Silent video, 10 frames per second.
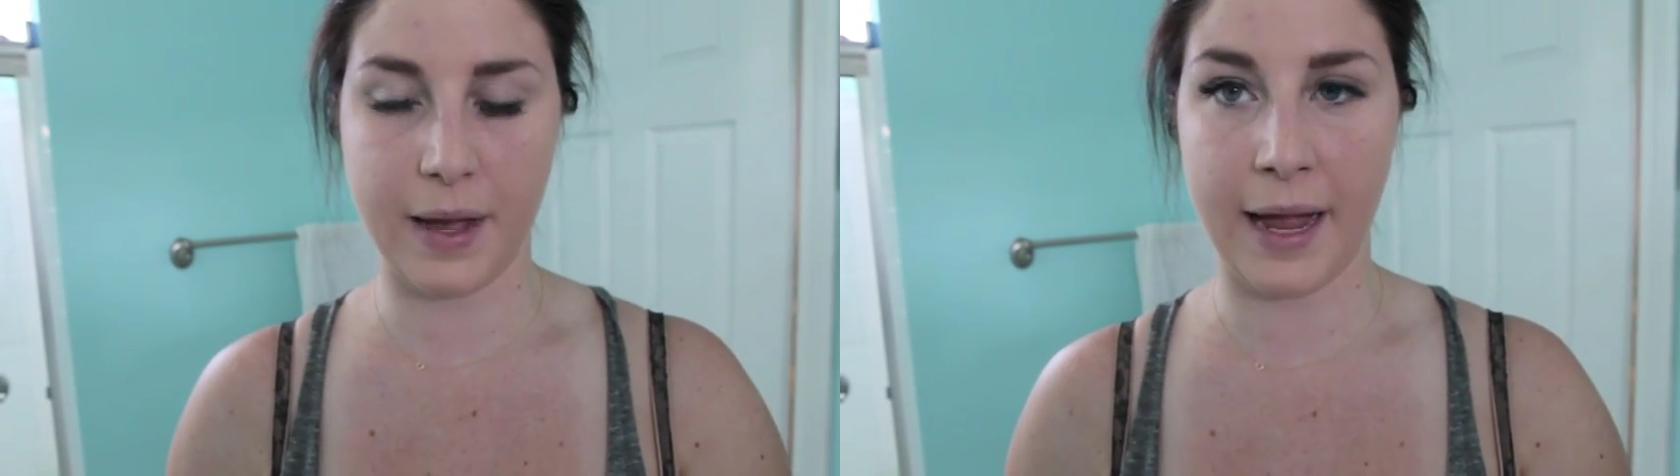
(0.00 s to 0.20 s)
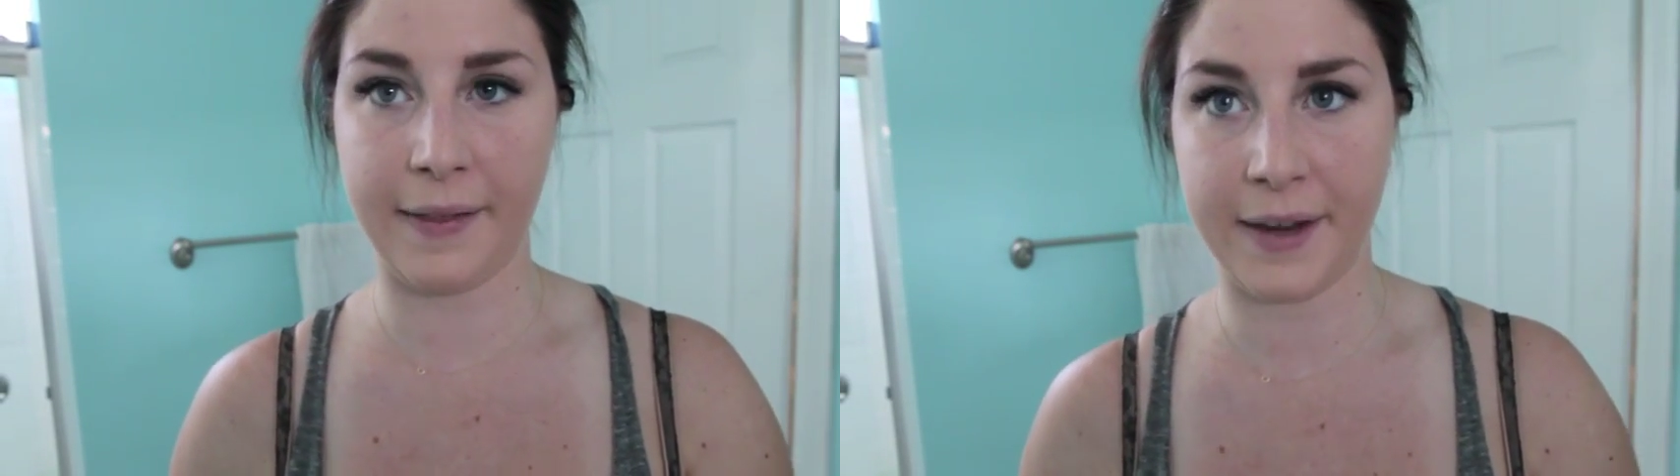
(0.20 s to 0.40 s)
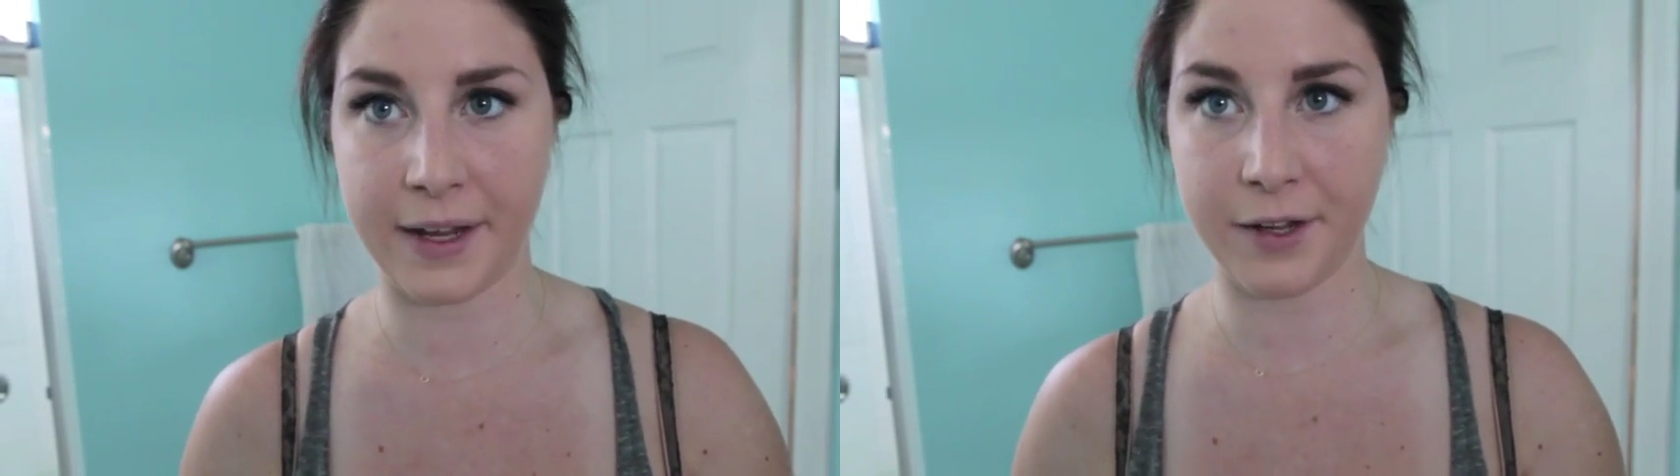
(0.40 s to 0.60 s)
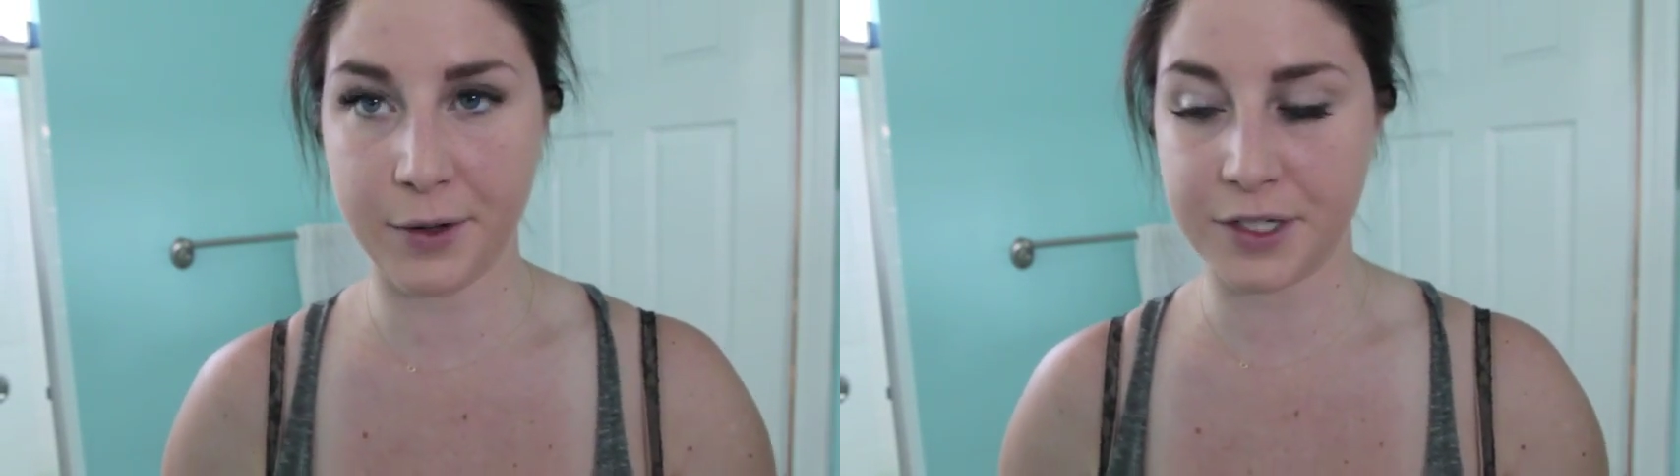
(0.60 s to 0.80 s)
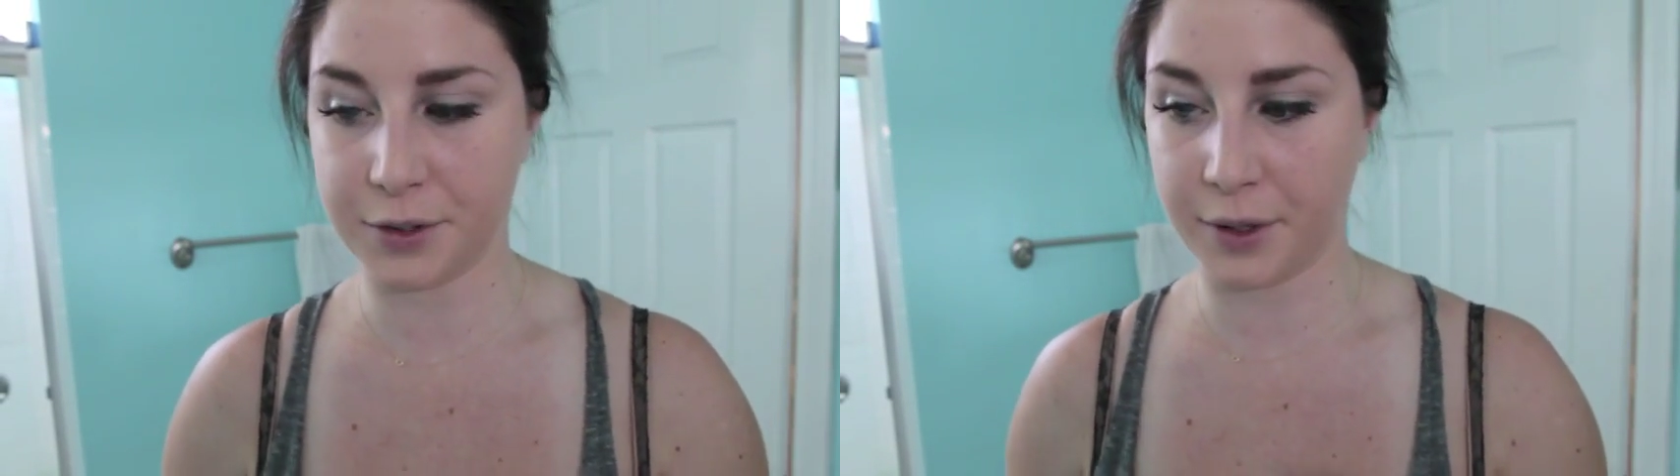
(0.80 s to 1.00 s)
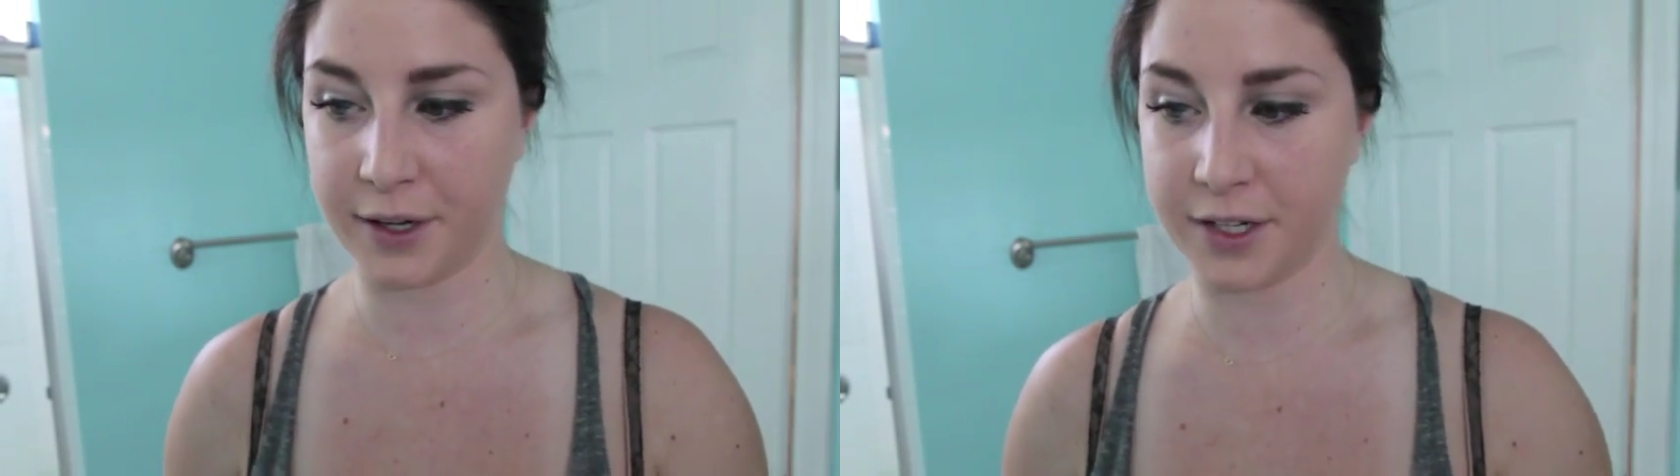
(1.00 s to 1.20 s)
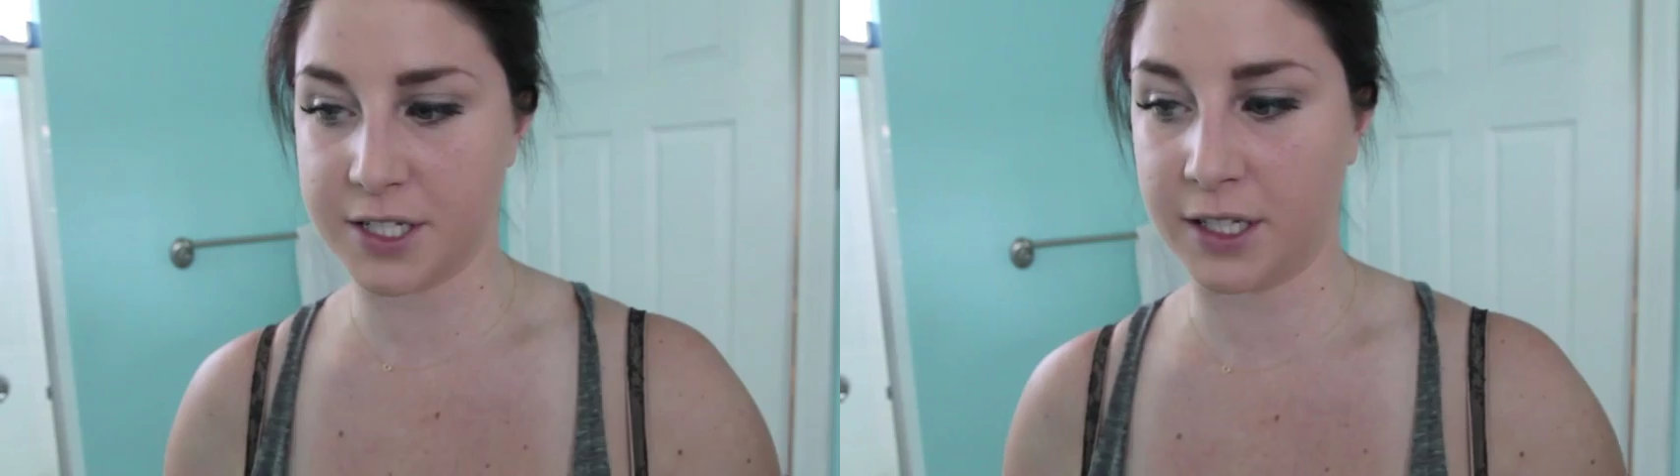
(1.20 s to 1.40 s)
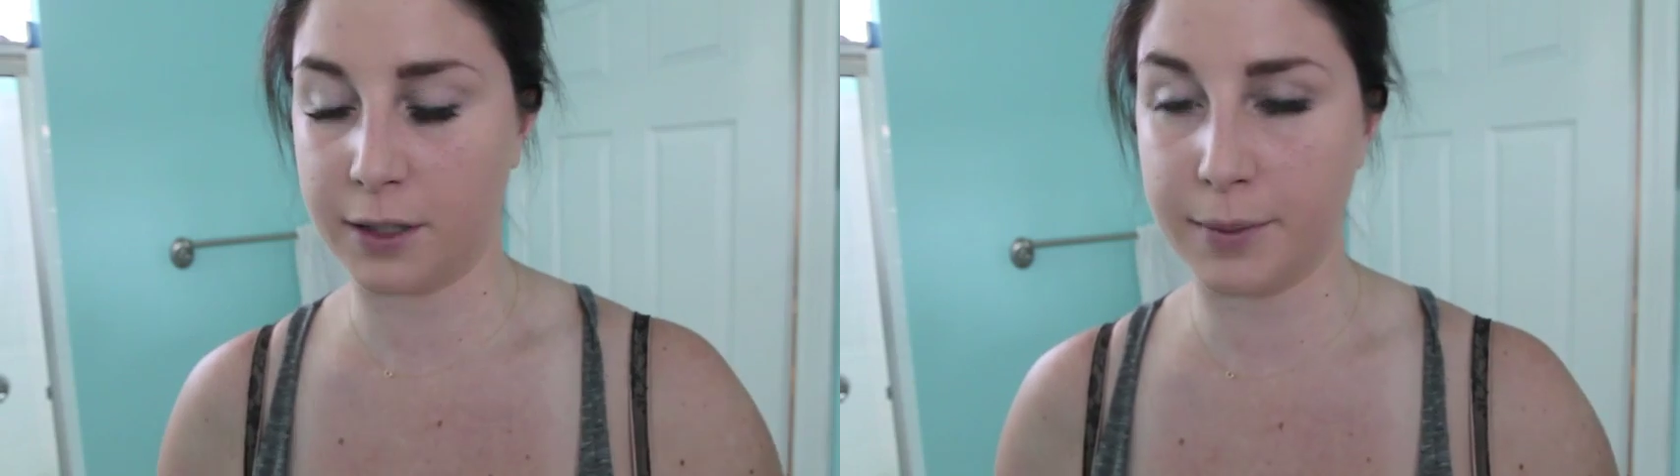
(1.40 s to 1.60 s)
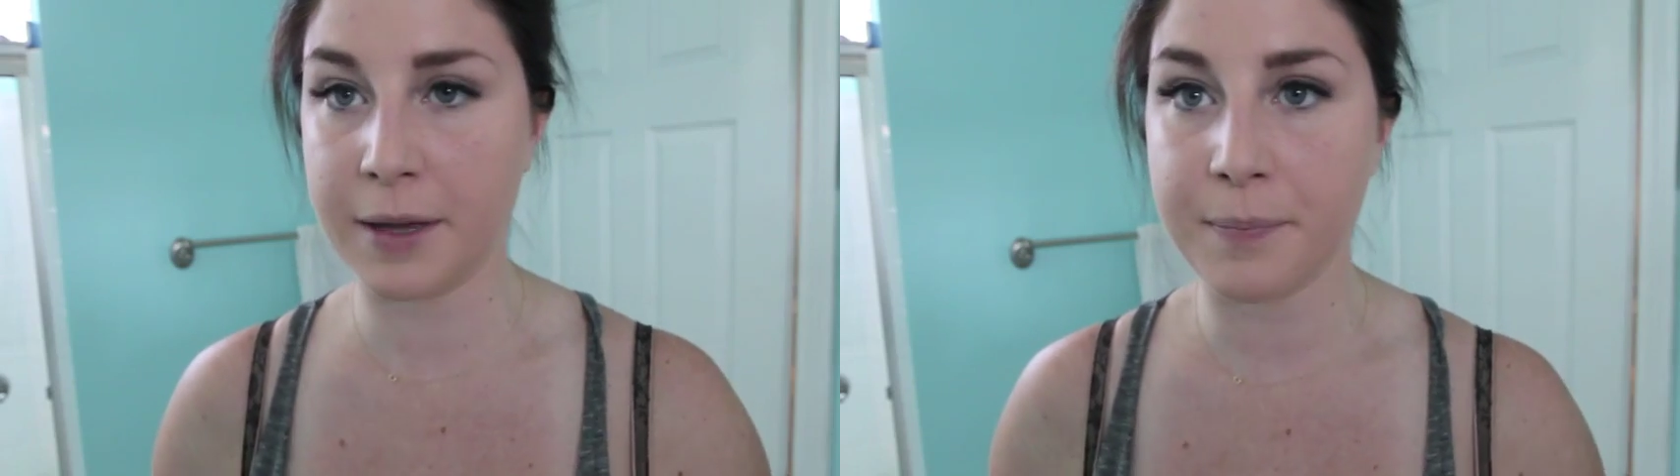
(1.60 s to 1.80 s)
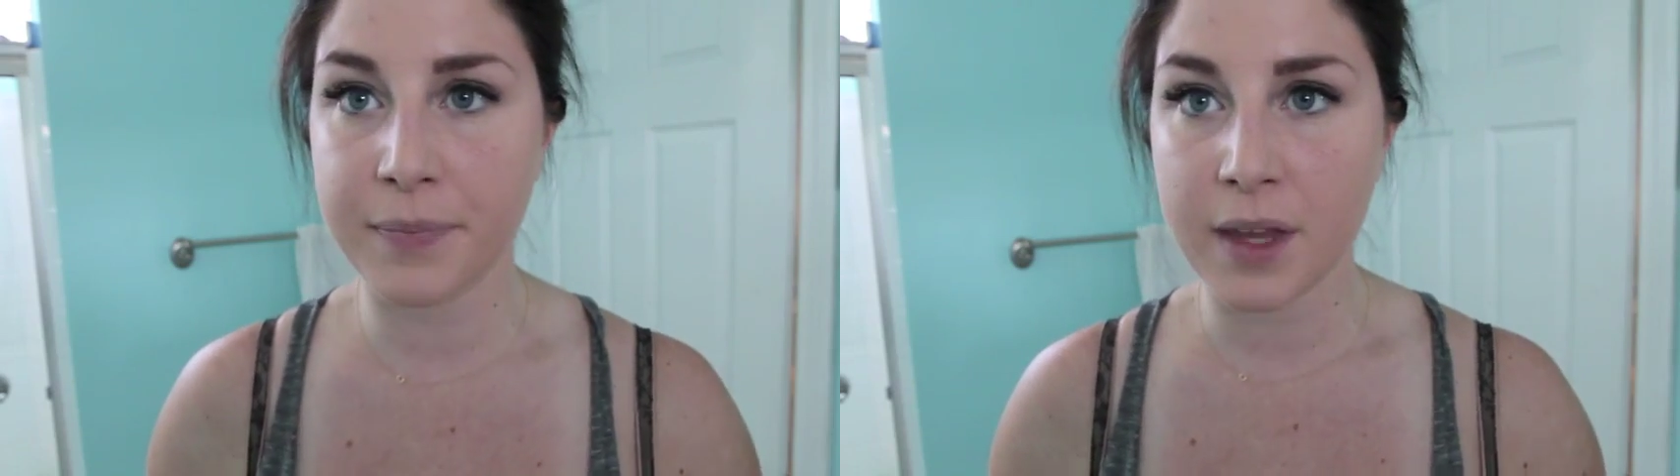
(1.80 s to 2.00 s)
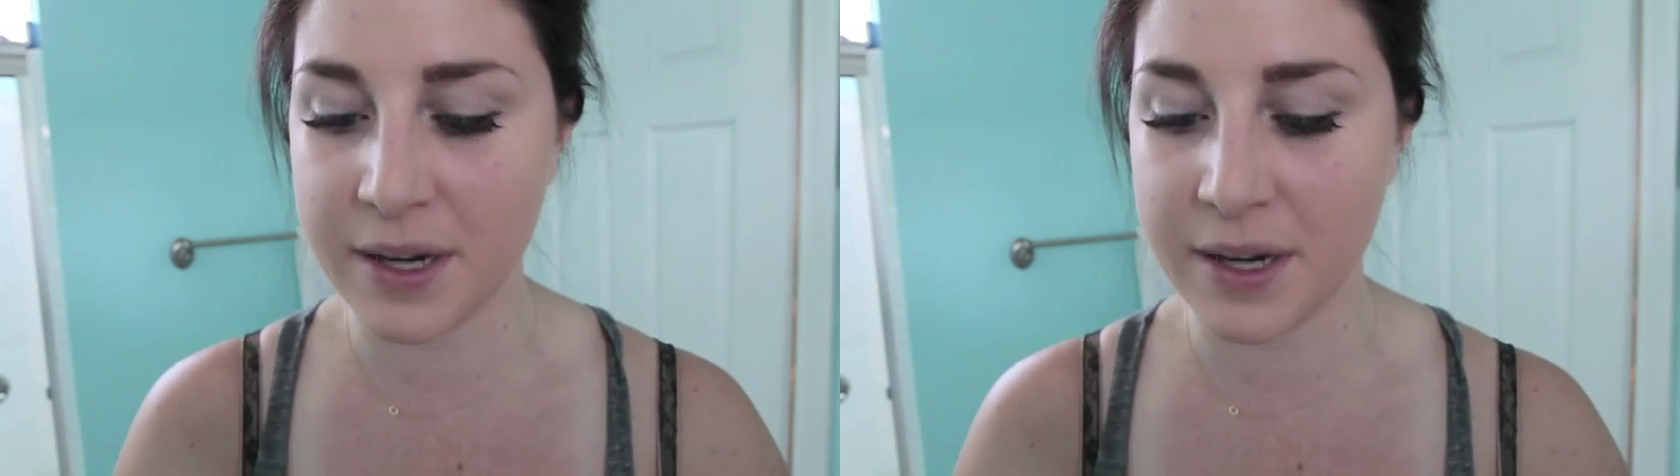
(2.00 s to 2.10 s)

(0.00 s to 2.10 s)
highlighting and contouring just a little bit.